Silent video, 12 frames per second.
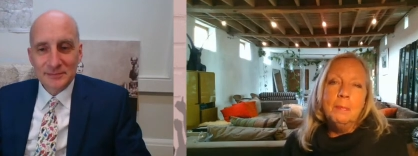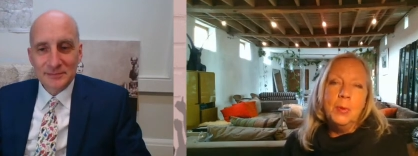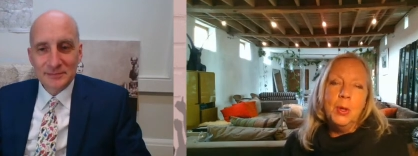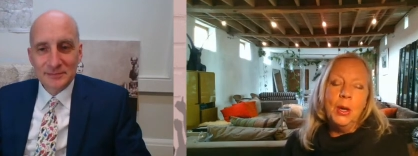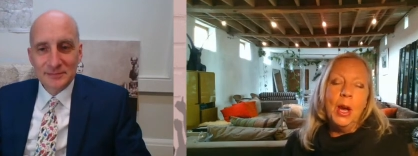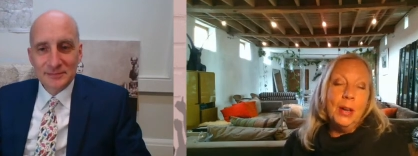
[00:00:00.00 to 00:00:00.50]

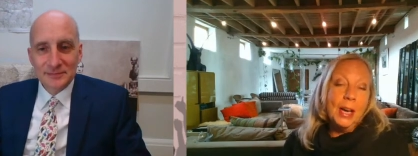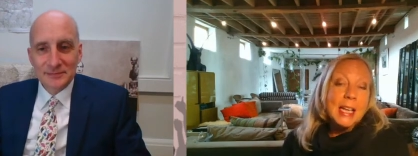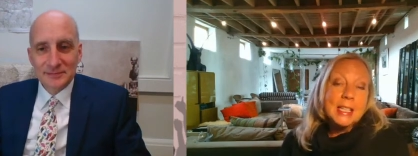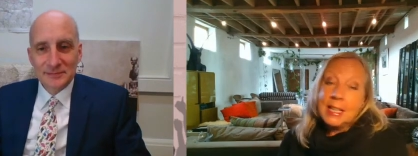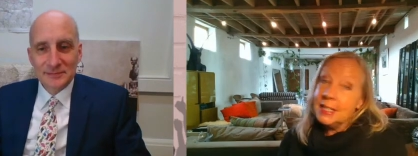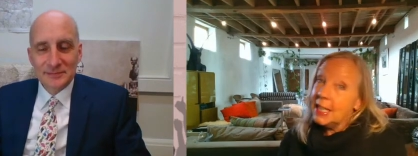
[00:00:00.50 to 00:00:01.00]
Speaker 1: Um,
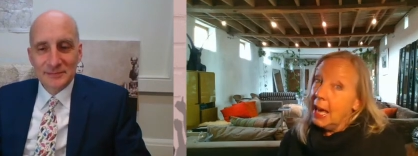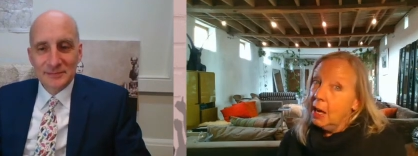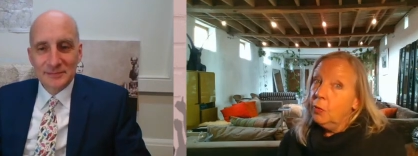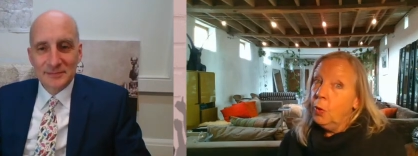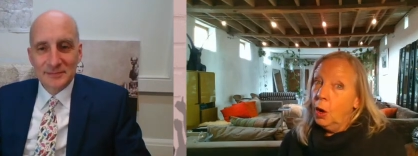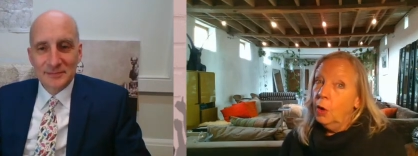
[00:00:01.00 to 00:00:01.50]
you know, and as
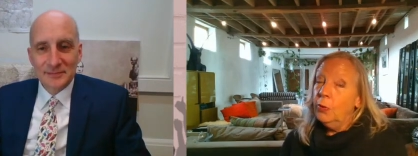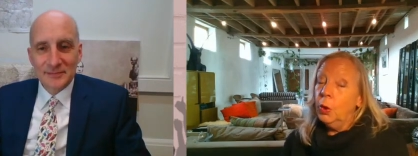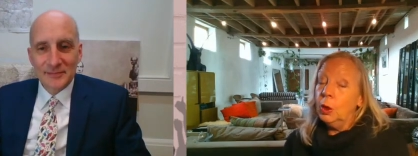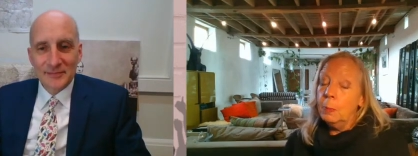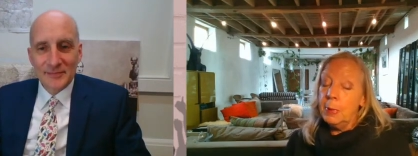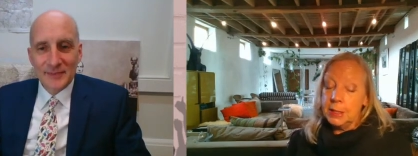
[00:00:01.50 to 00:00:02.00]
I say,
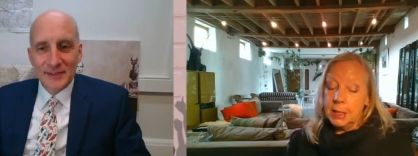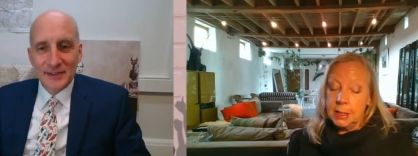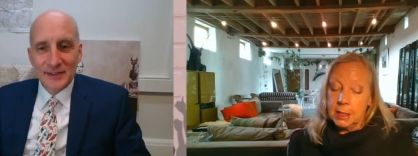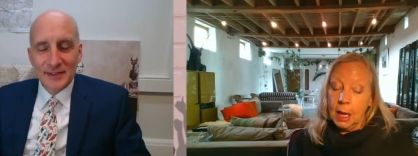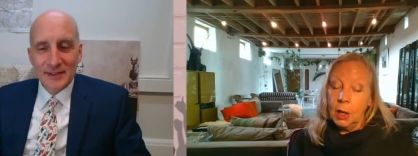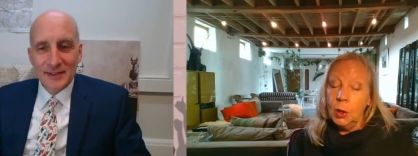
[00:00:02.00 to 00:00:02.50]
of, of all
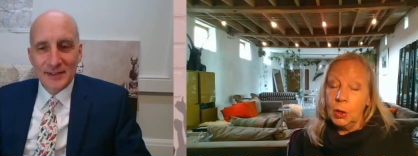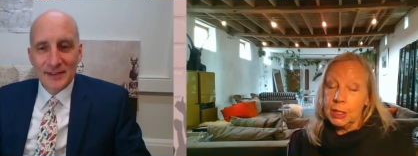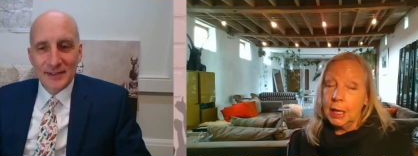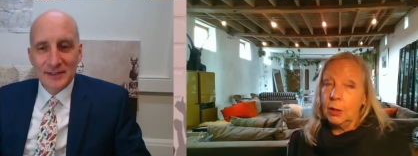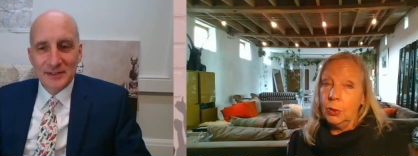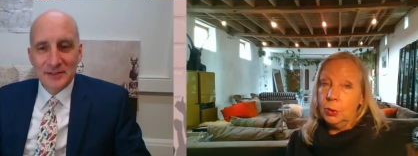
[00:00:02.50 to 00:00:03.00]
the businesses
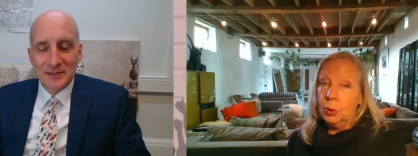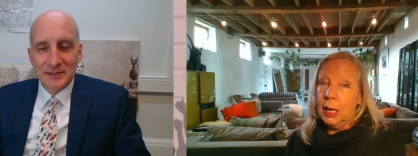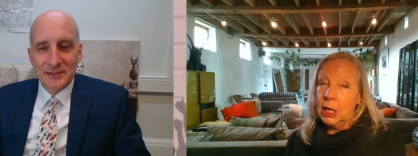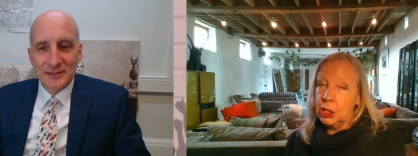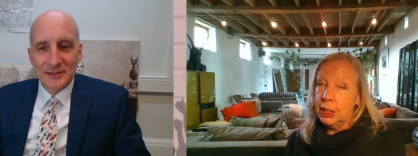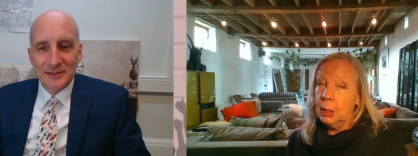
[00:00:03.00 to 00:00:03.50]
I looked
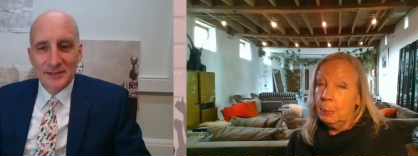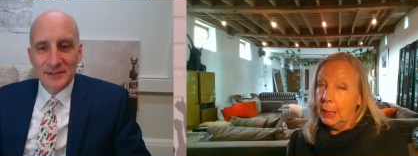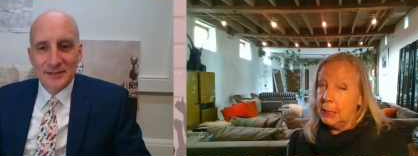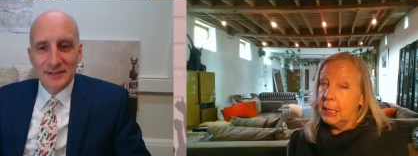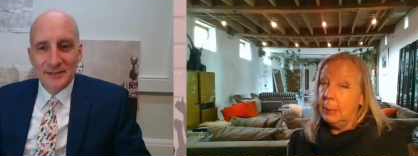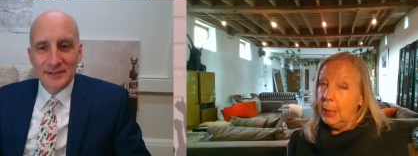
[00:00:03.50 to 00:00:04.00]
at and thought,
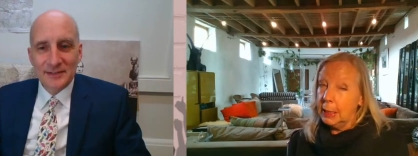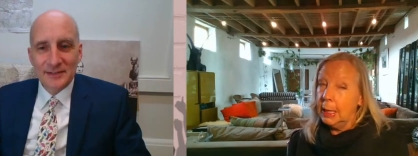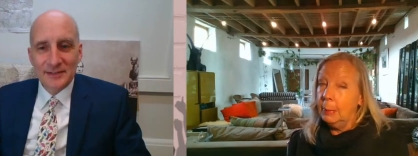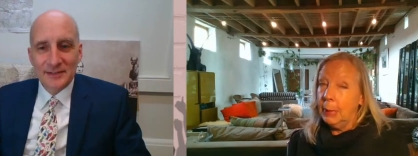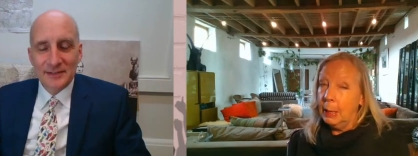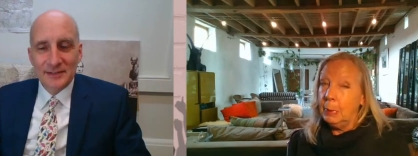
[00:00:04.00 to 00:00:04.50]
actually, in the
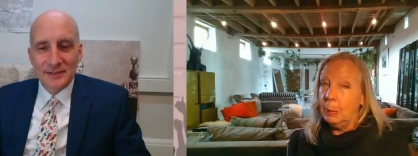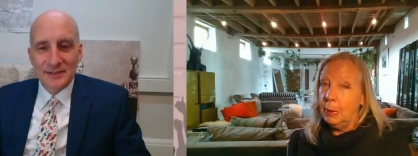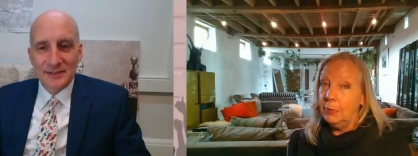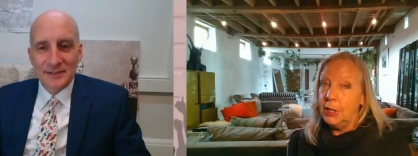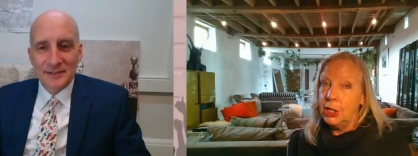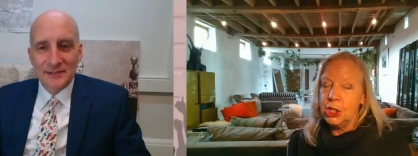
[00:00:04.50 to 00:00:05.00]
pandemic, that
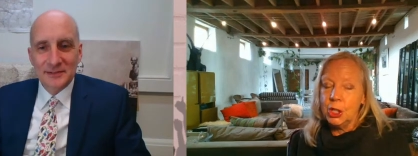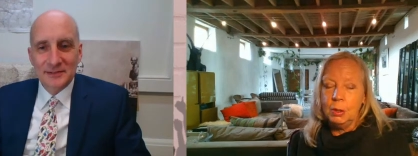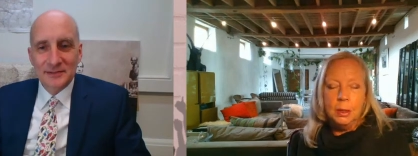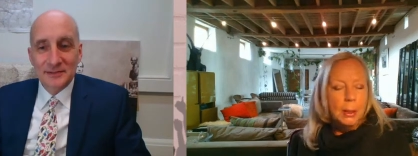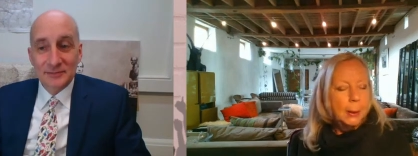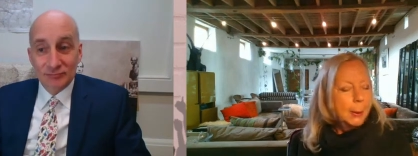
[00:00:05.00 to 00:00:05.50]
might be a bit
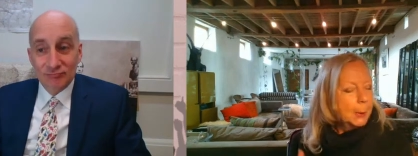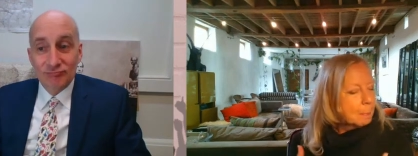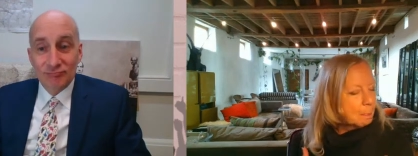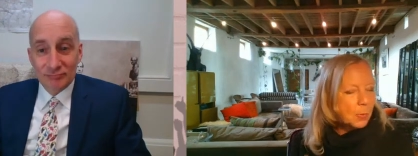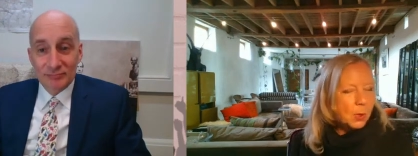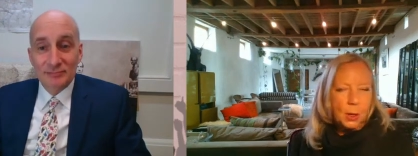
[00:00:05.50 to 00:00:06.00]
of an issue.
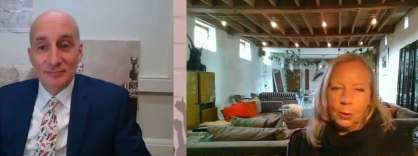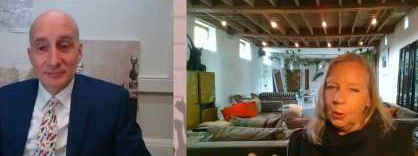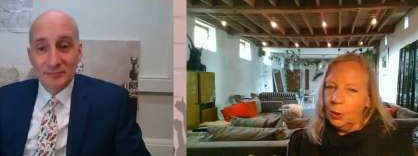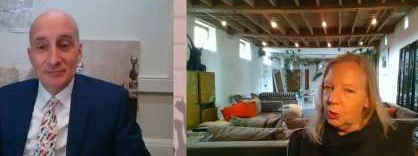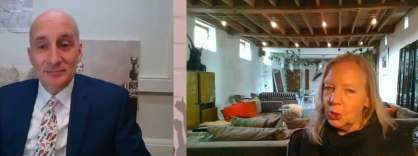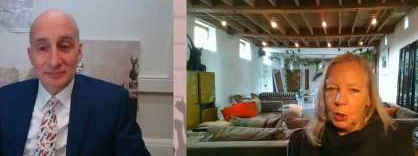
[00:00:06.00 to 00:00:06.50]

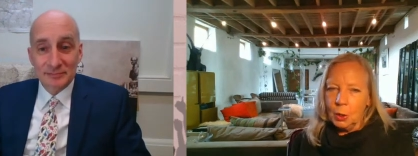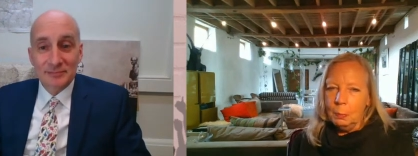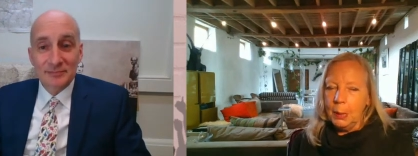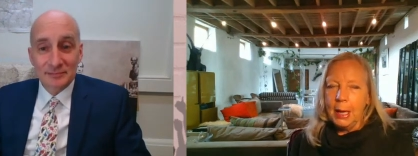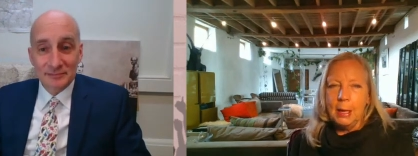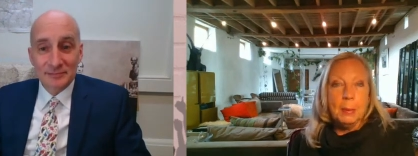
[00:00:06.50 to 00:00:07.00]
No, hmm.
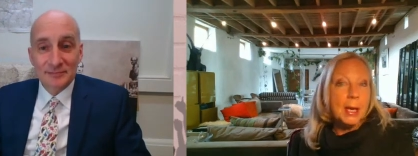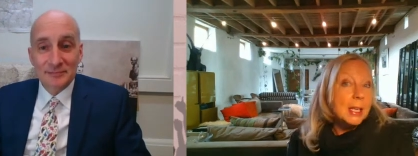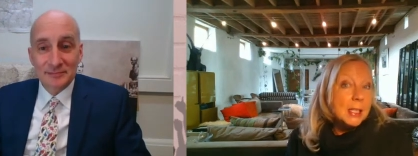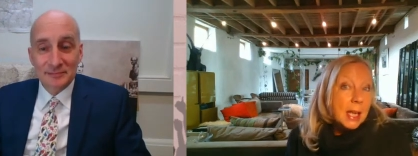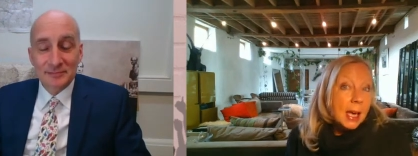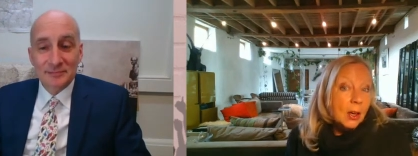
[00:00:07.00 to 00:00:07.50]
not Top
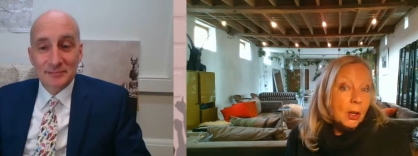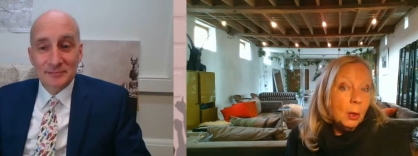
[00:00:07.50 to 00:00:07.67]
Bay, because